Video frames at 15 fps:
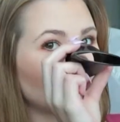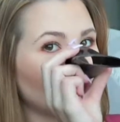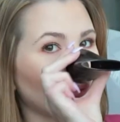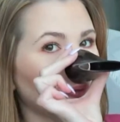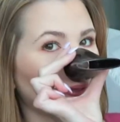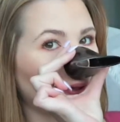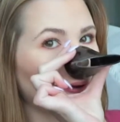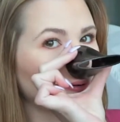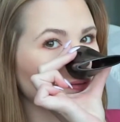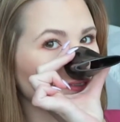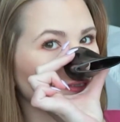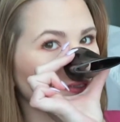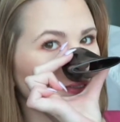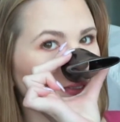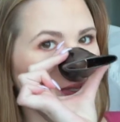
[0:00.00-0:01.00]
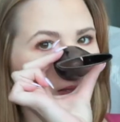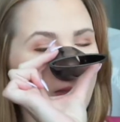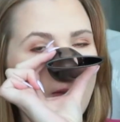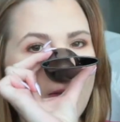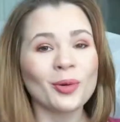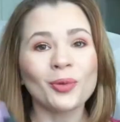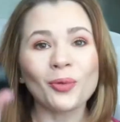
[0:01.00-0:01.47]
nozzle.
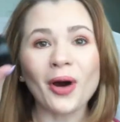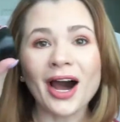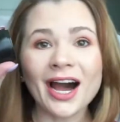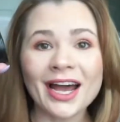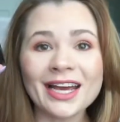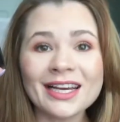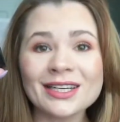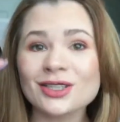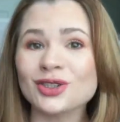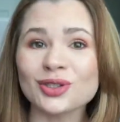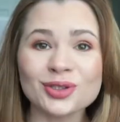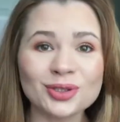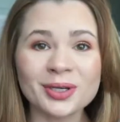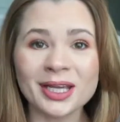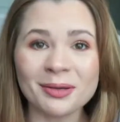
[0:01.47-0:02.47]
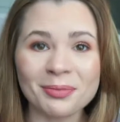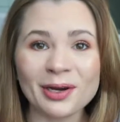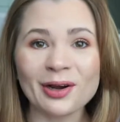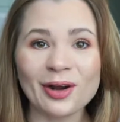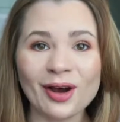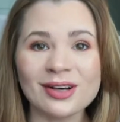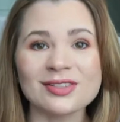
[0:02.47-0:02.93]
Why should you keep
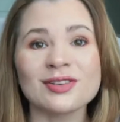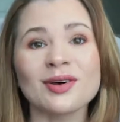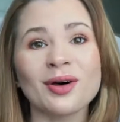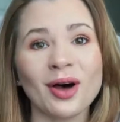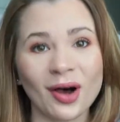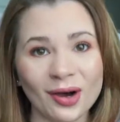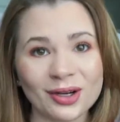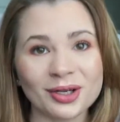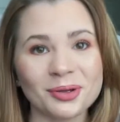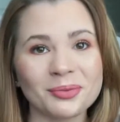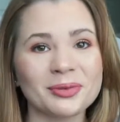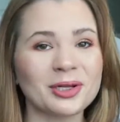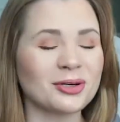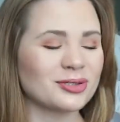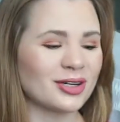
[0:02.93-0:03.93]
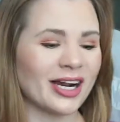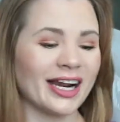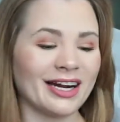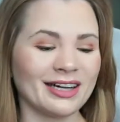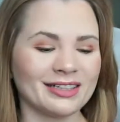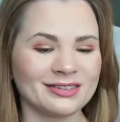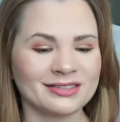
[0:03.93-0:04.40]
your nozzle on your blow
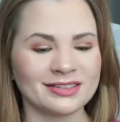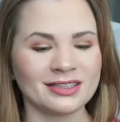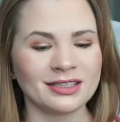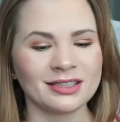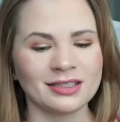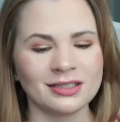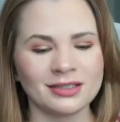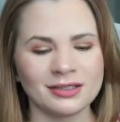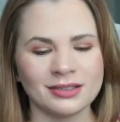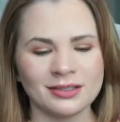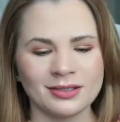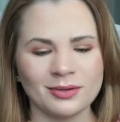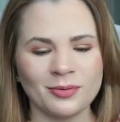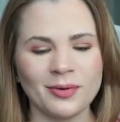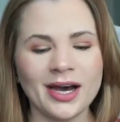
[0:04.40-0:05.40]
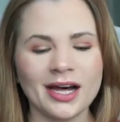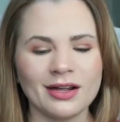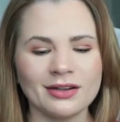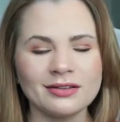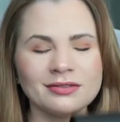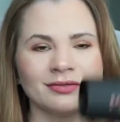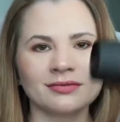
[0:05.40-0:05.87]
dryer?
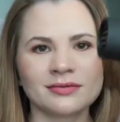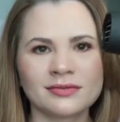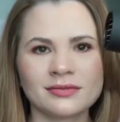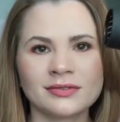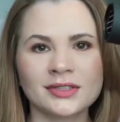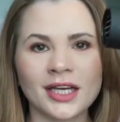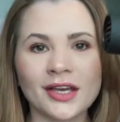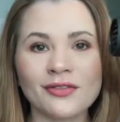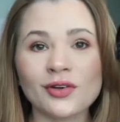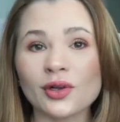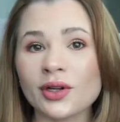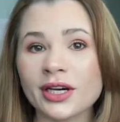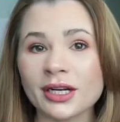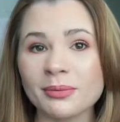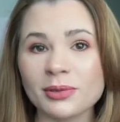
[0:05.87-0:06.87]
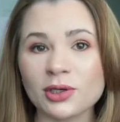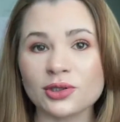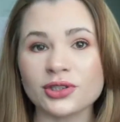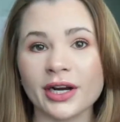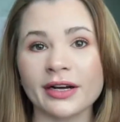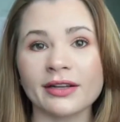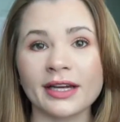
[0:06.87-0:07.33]
Well, if you look at a blow
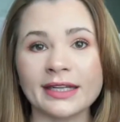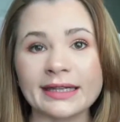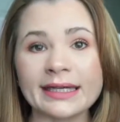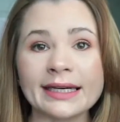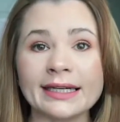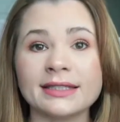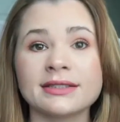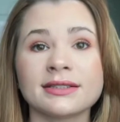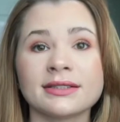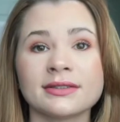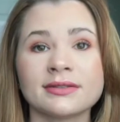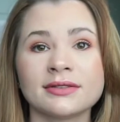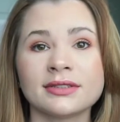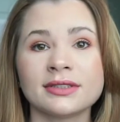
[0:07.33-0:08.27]
dryer like this,